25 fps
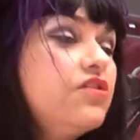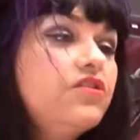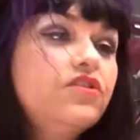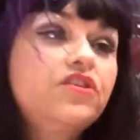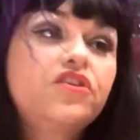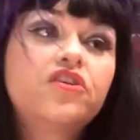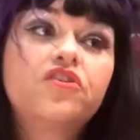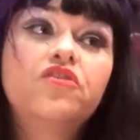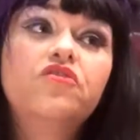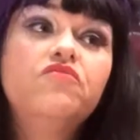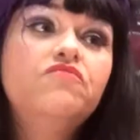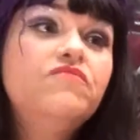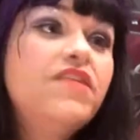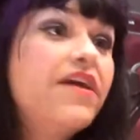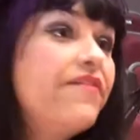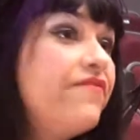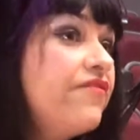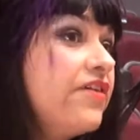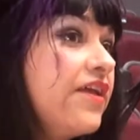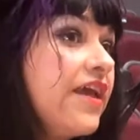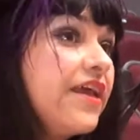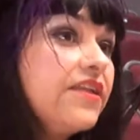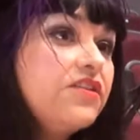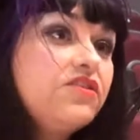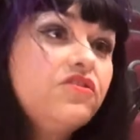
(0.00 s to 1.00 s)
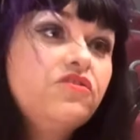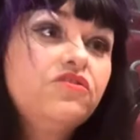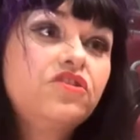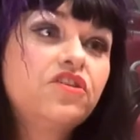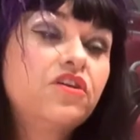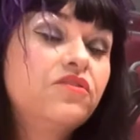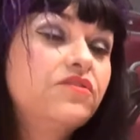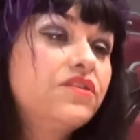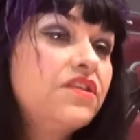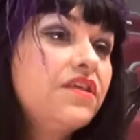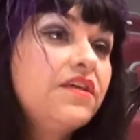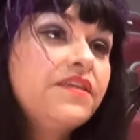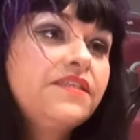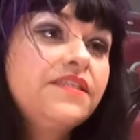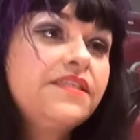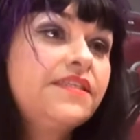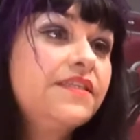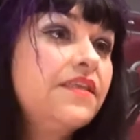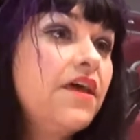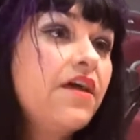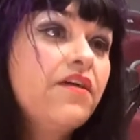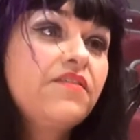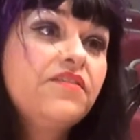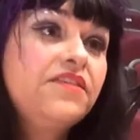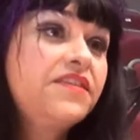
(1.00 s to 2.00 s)
So you never get two shows that
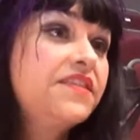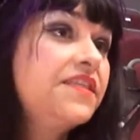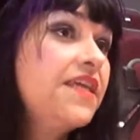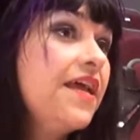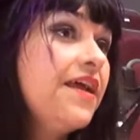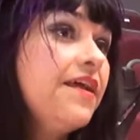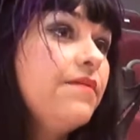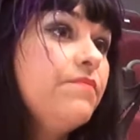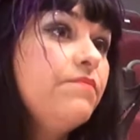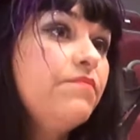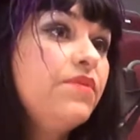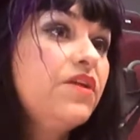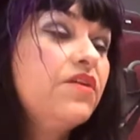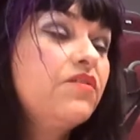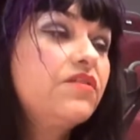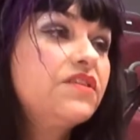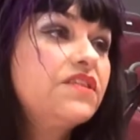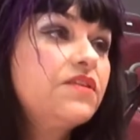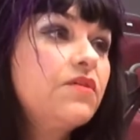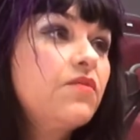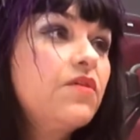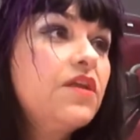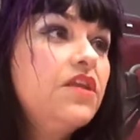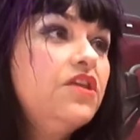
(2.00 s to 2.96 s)
are the same because